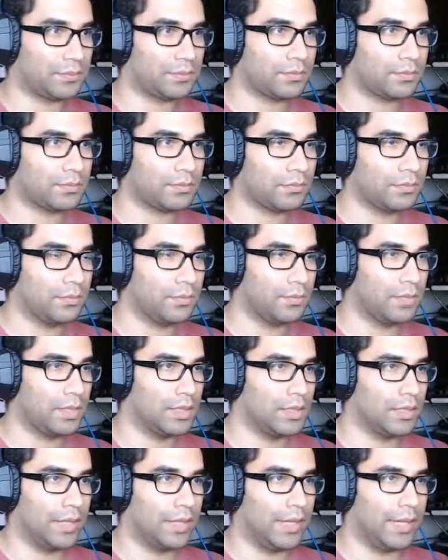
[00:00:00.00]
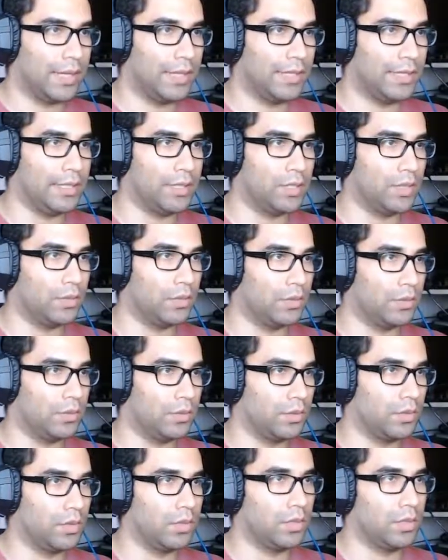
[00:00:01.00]
Alright, I need you.
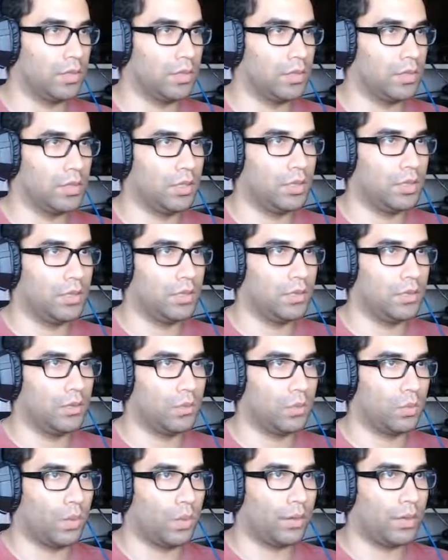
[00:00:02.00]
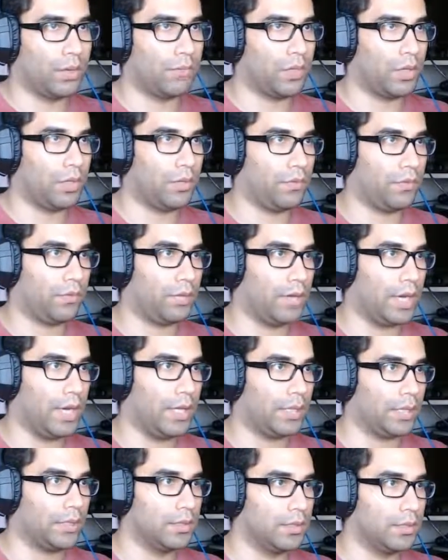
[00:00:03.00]
We're waiting for you, Fran.